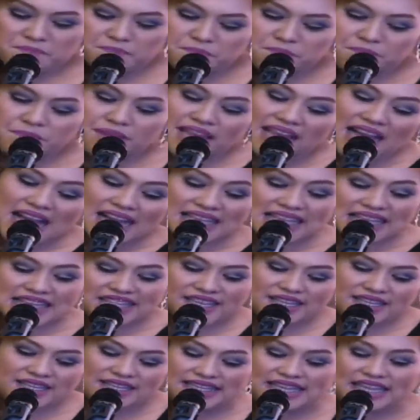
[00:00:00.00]
Brigada
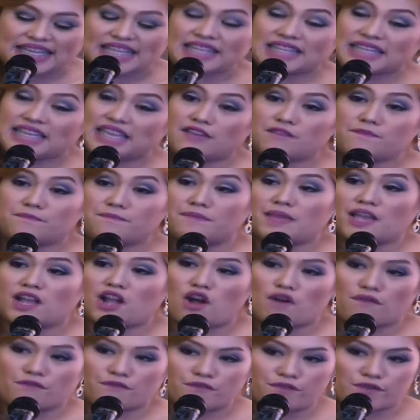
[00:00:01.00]
just didn't give me
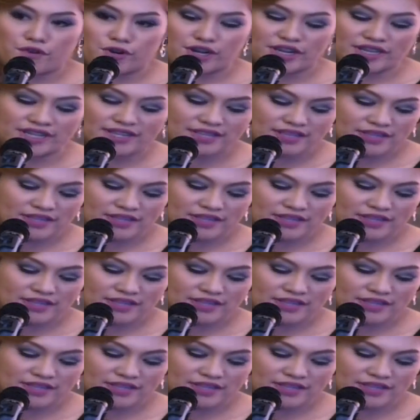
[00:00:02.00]
comfort.